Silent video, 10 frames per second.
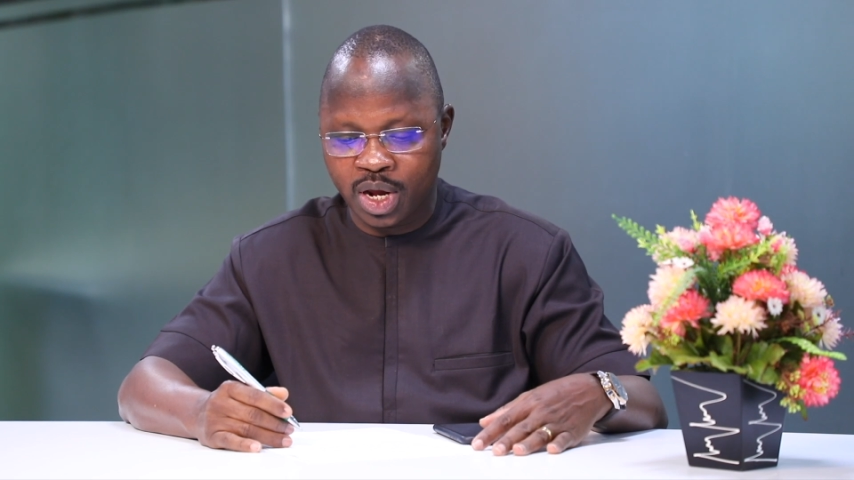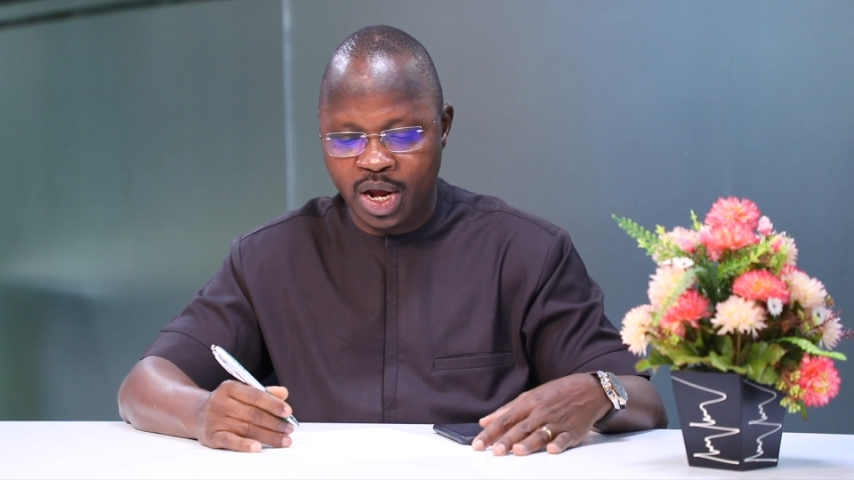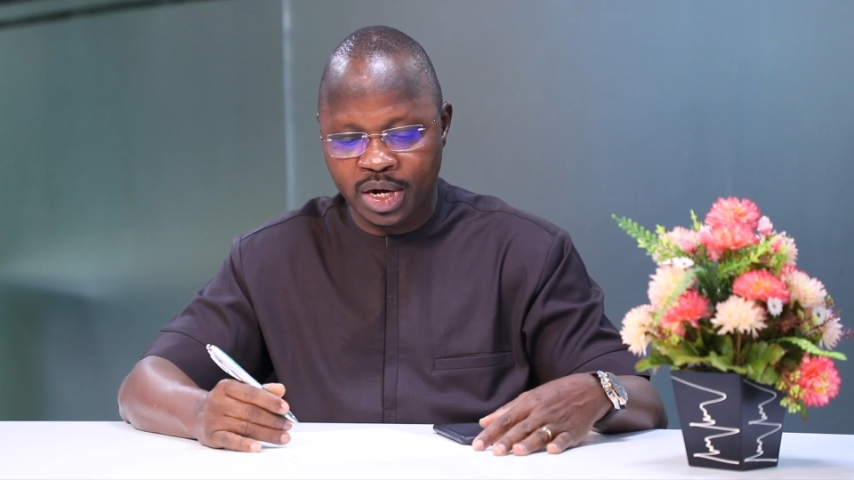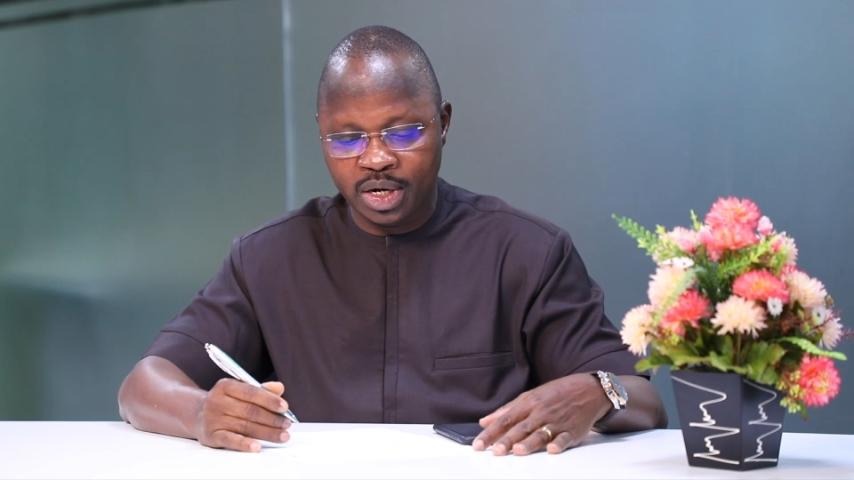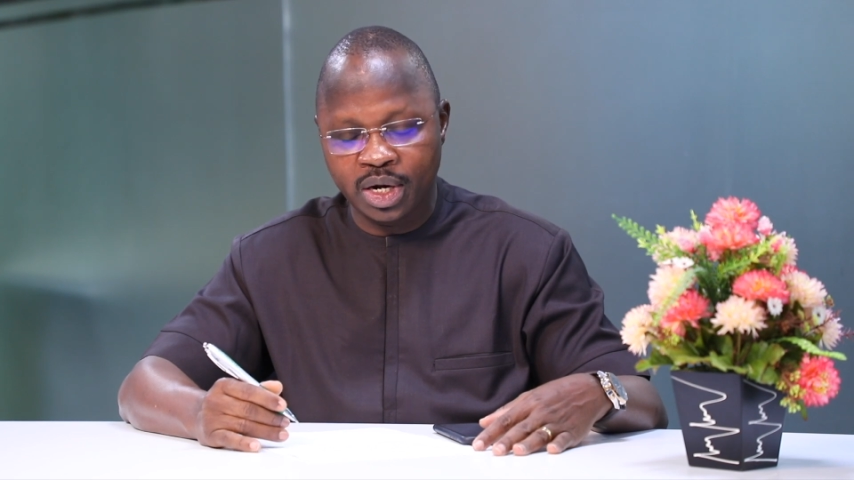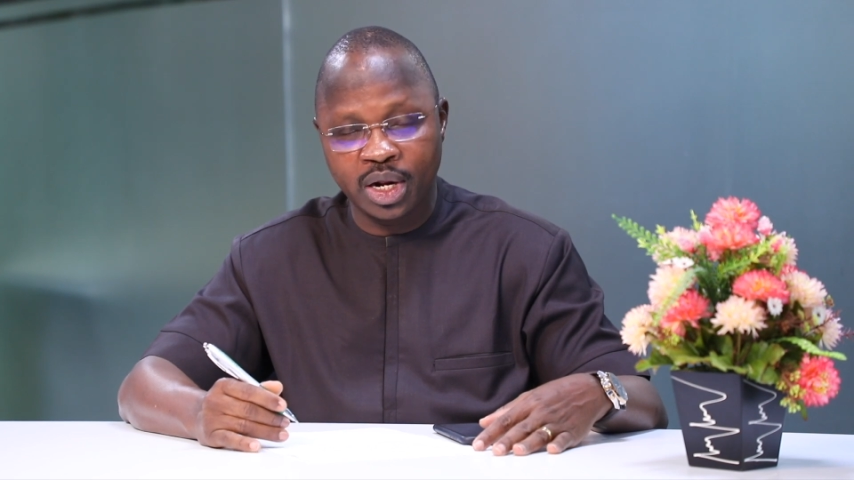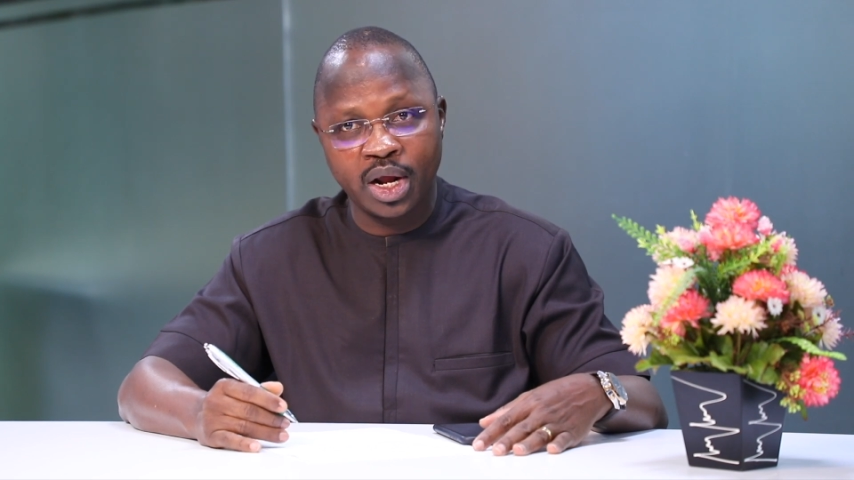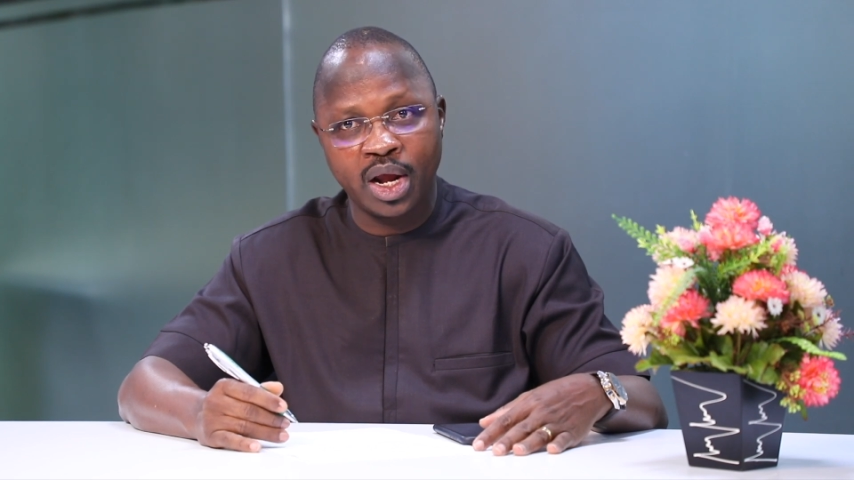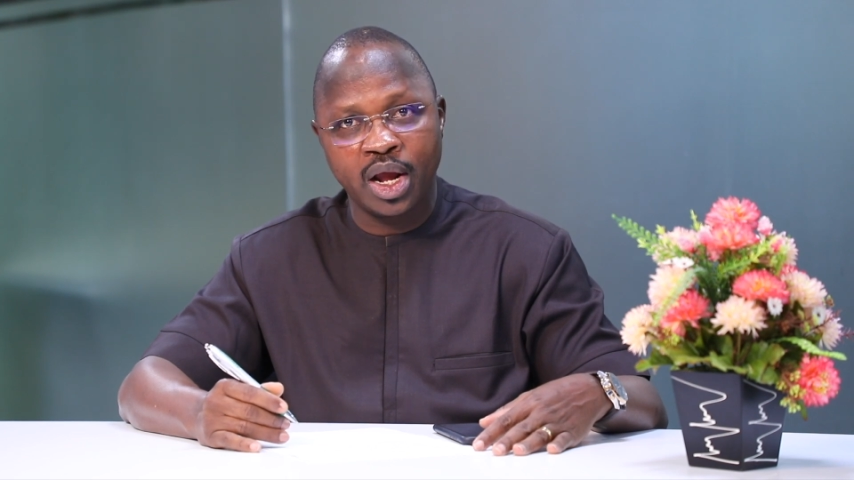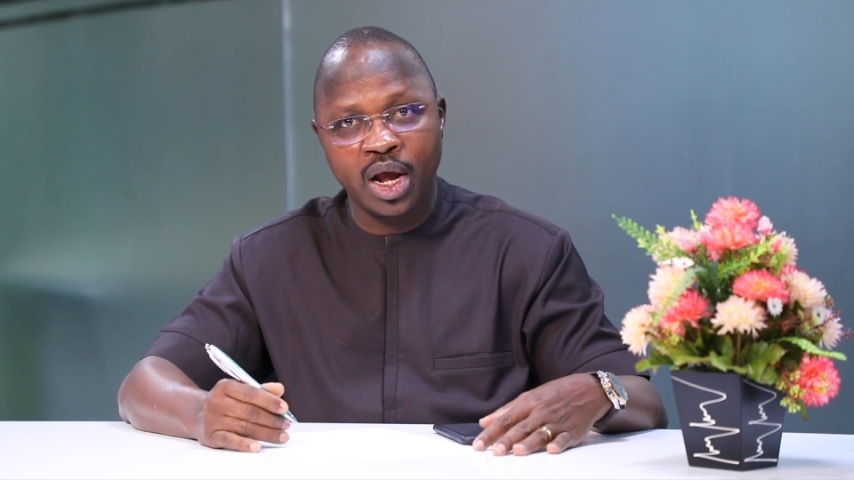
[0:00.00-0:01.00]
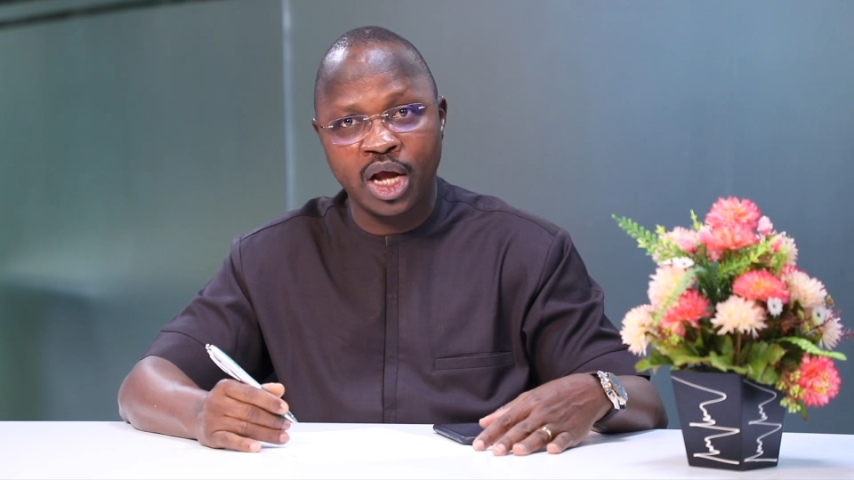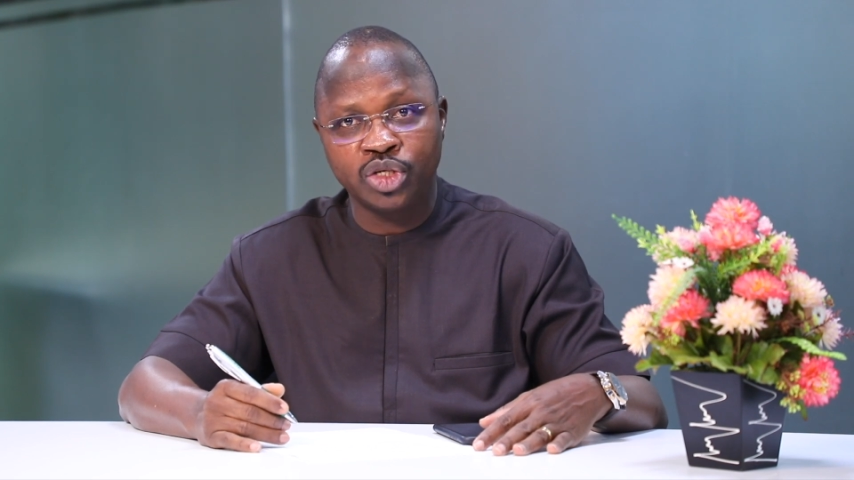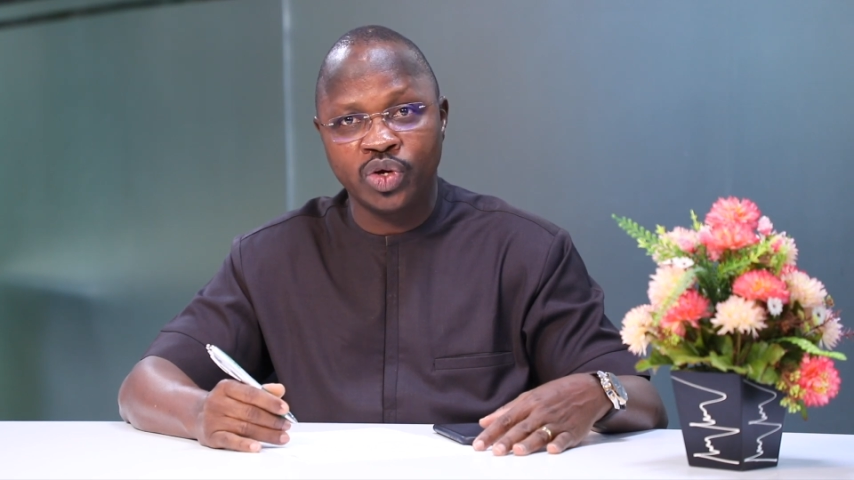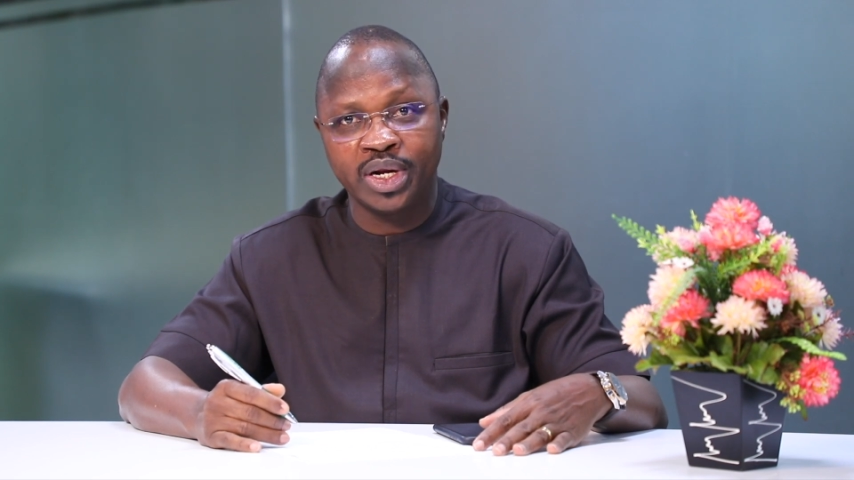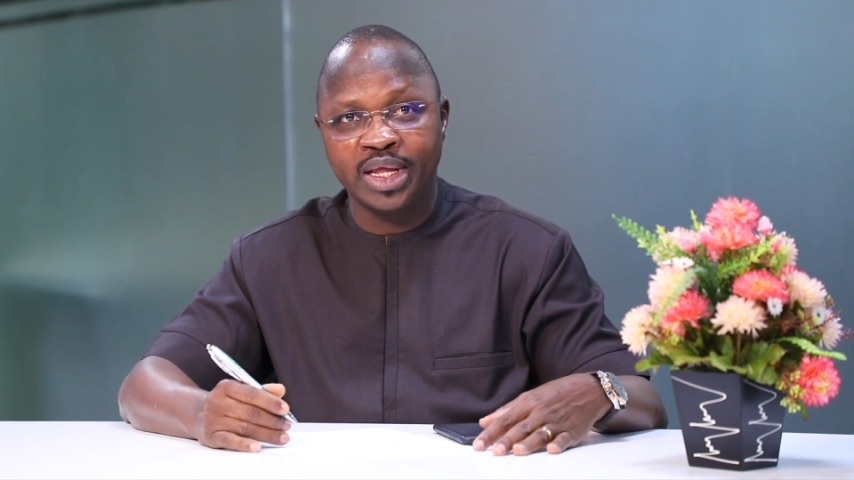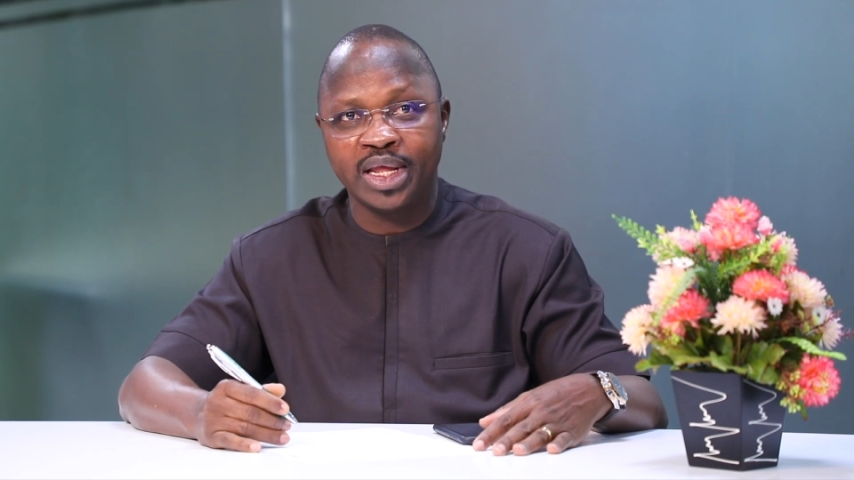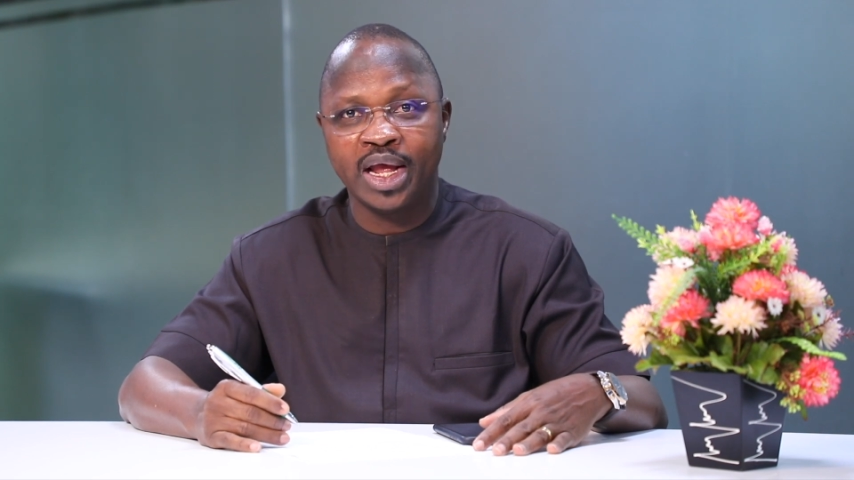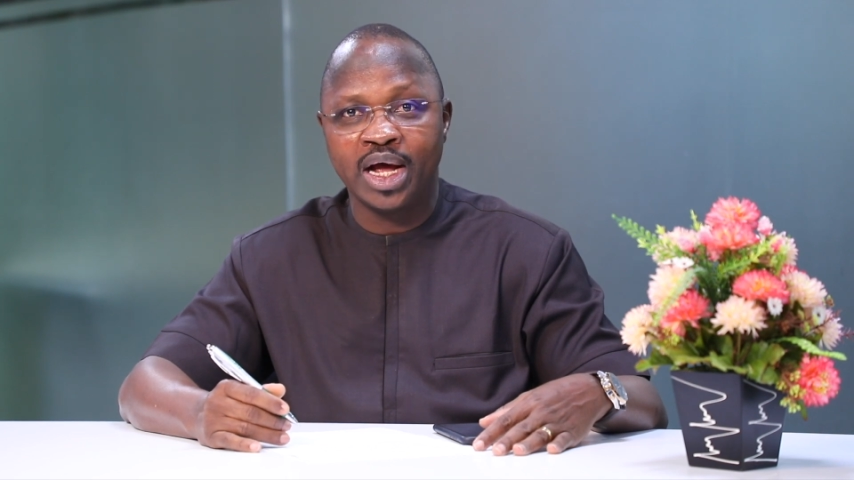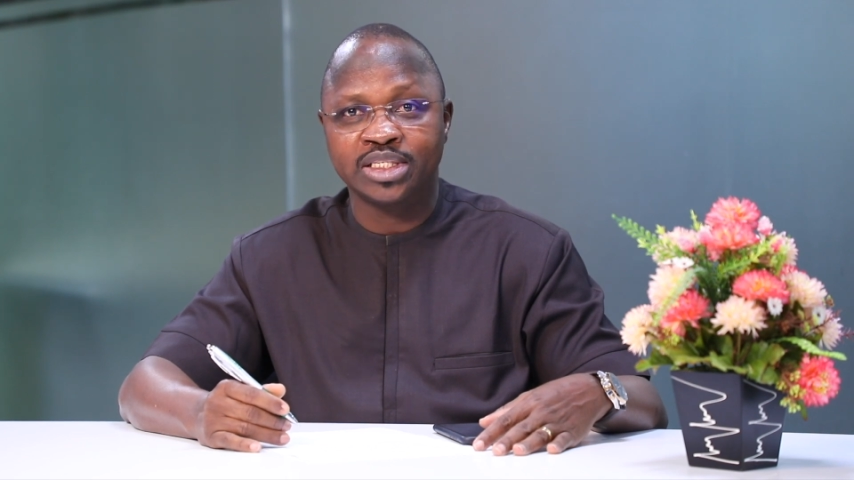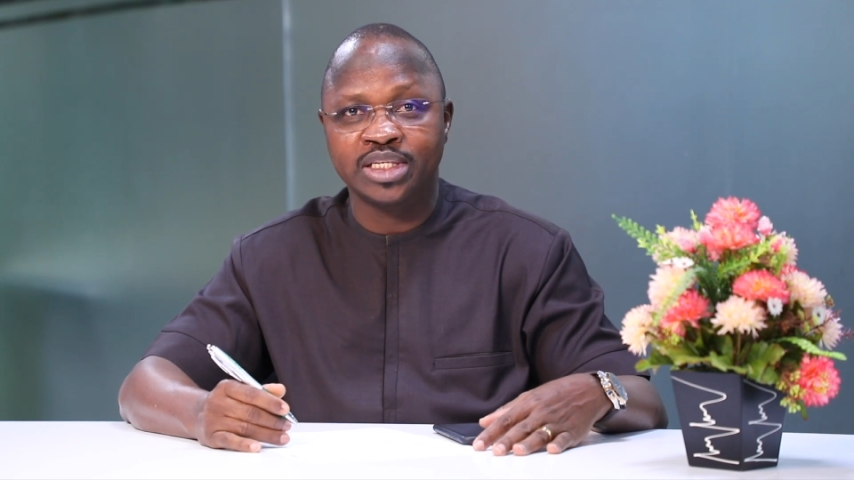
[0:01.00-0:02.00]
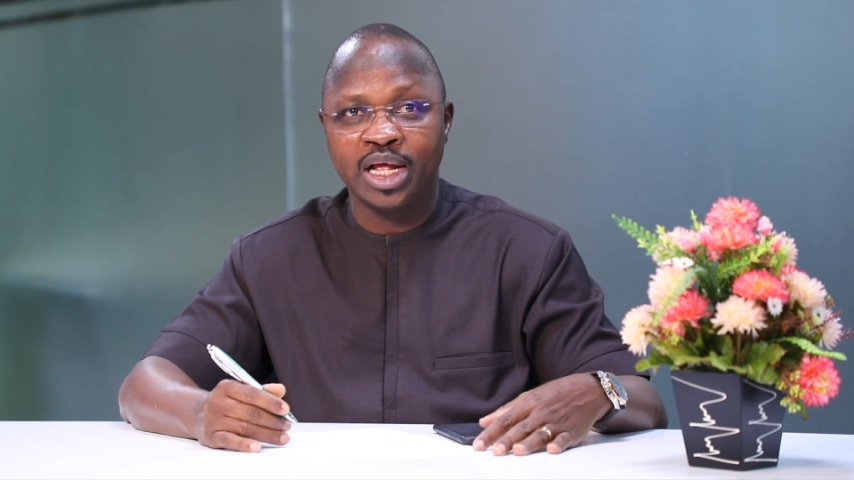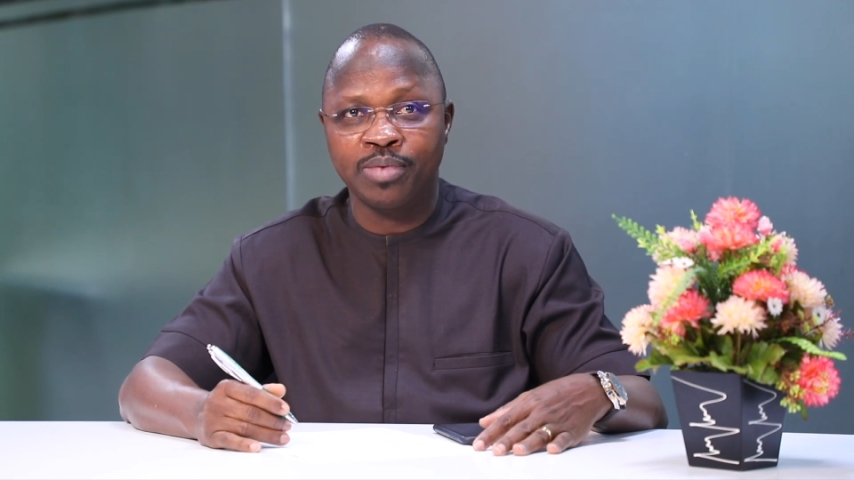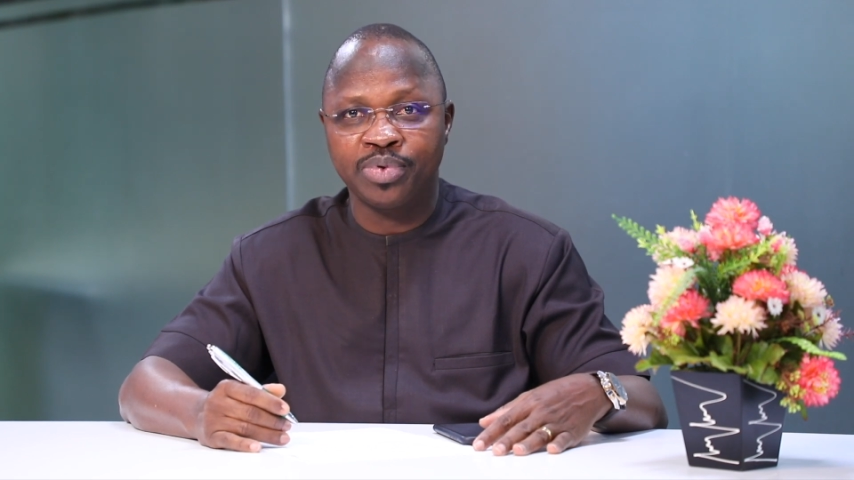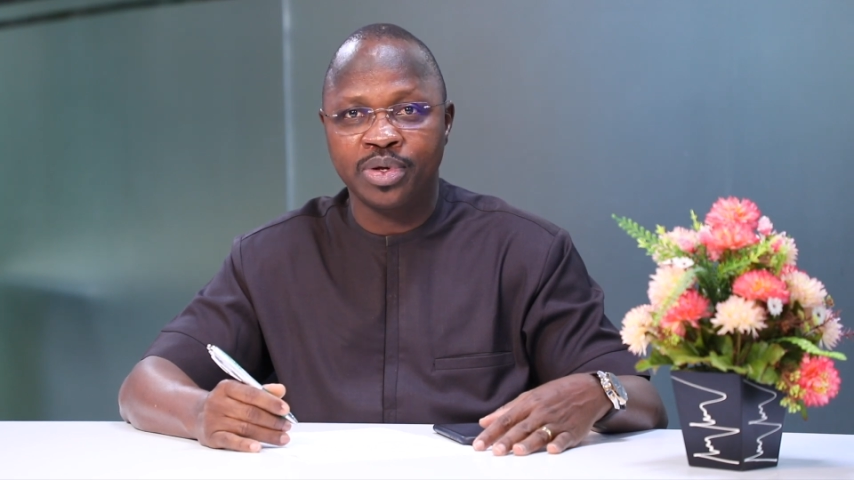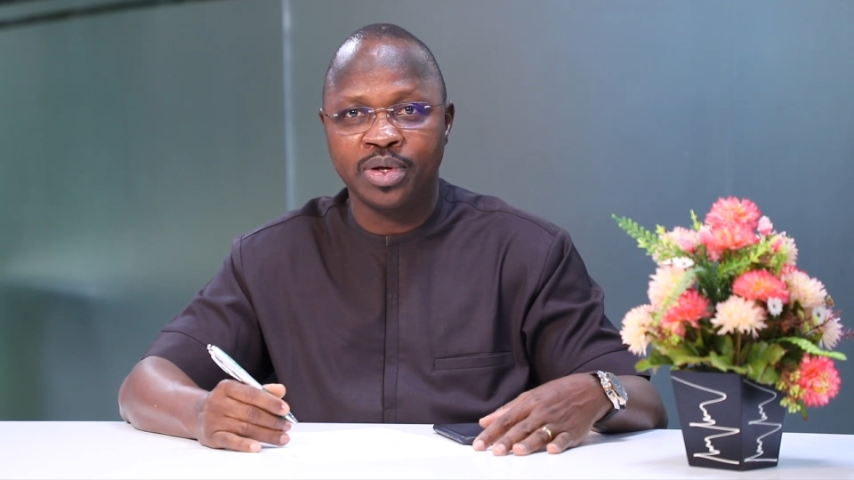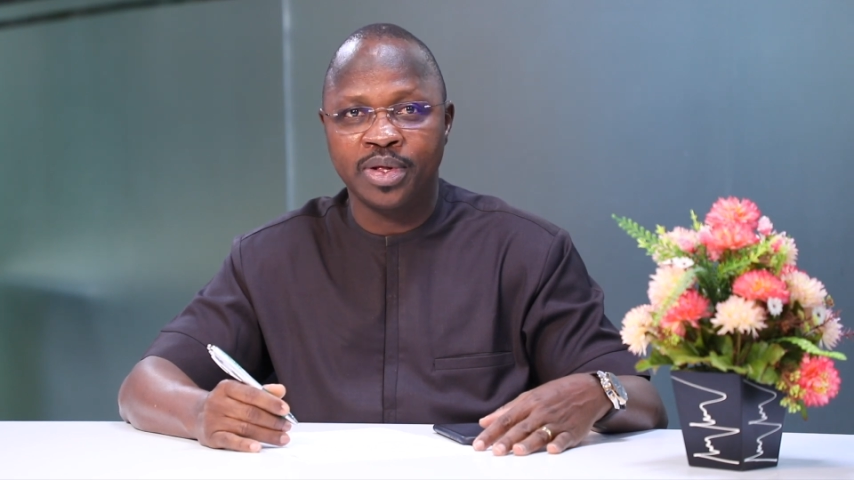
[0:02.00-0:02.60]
And actually, it has helped